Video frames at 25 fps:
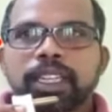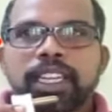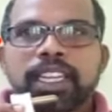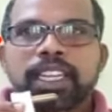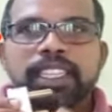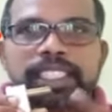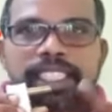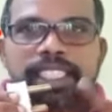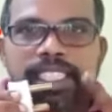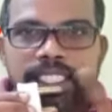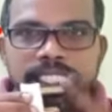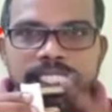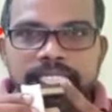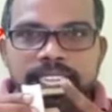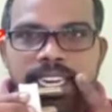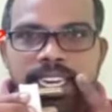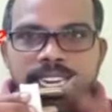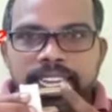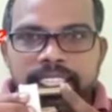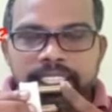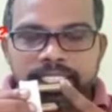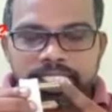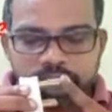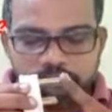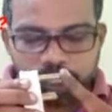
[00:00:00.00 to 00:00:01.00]
Since the
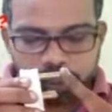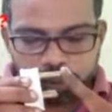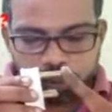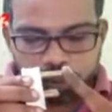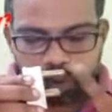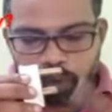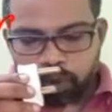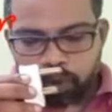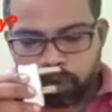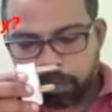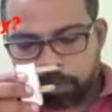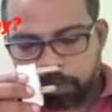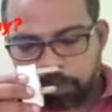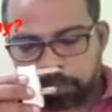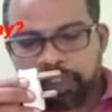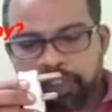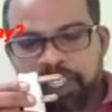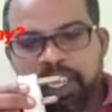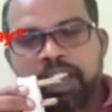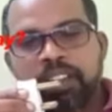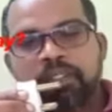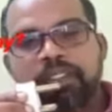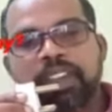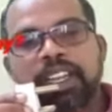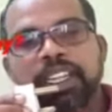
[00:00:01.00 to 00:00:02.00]
length is more,
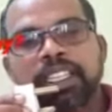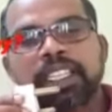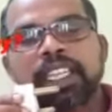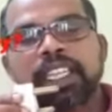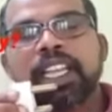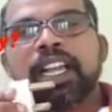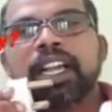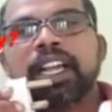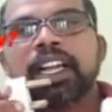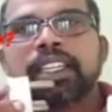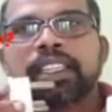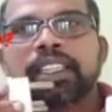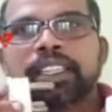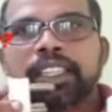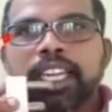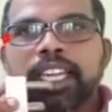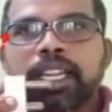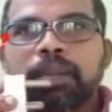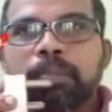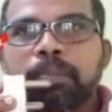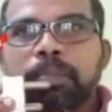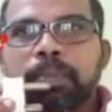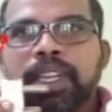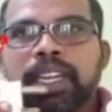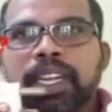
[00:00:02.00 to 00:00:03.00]
when the
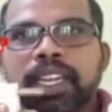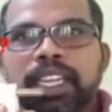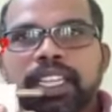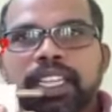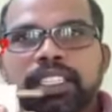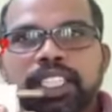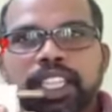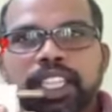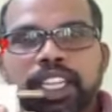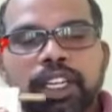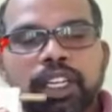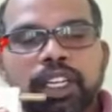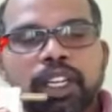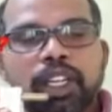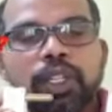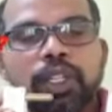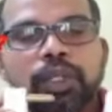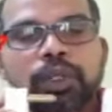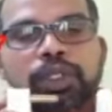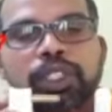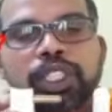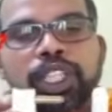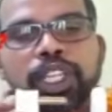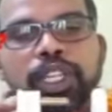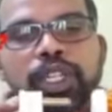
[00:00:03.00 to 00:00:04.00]
3-pin is
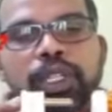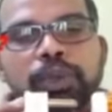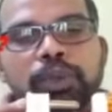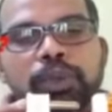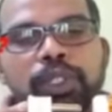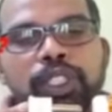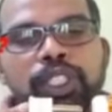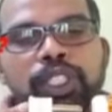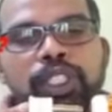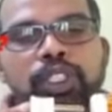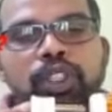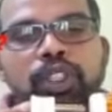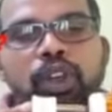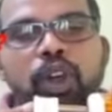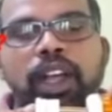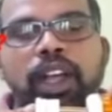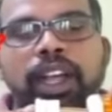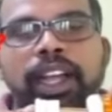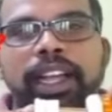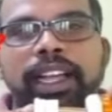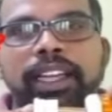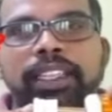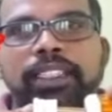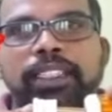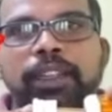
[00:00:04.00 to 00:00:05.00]
introduced into the
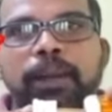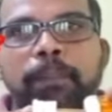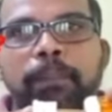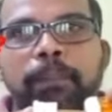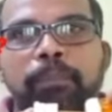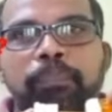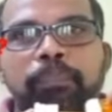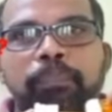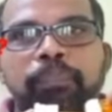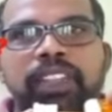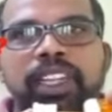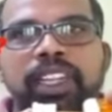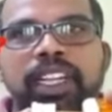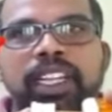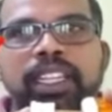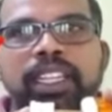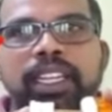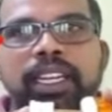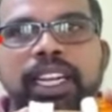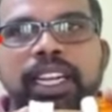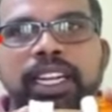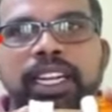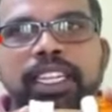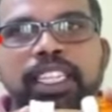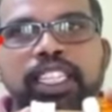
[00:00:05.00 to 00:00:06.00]
socket,
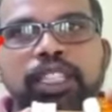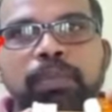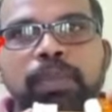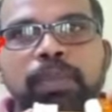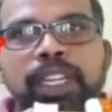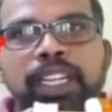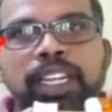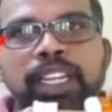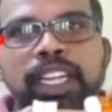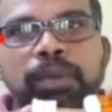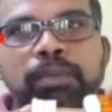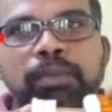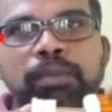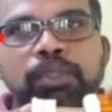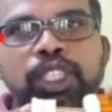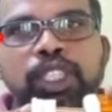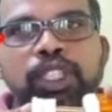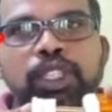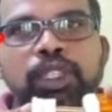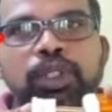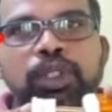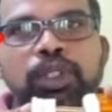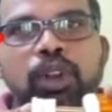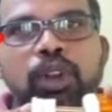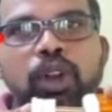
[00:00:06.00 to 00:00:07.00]
the earth pin comes
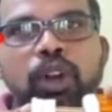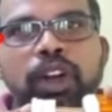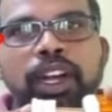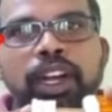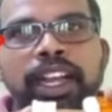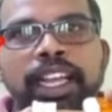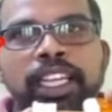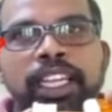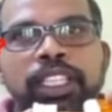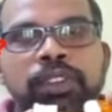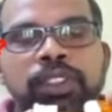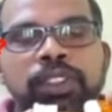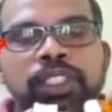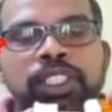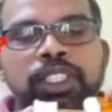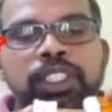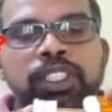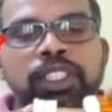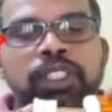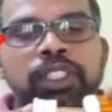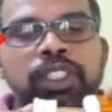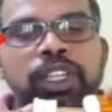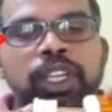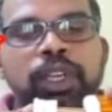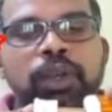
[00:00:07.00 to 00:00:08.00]
into contact with the
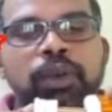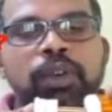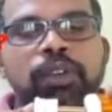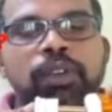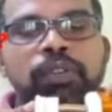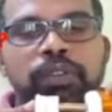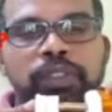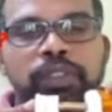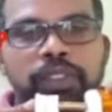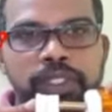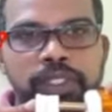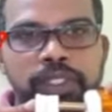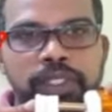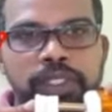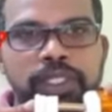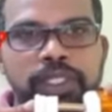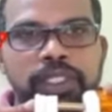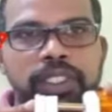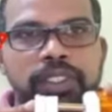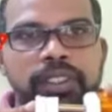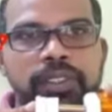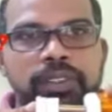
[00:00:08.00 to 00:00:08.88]
circuit first.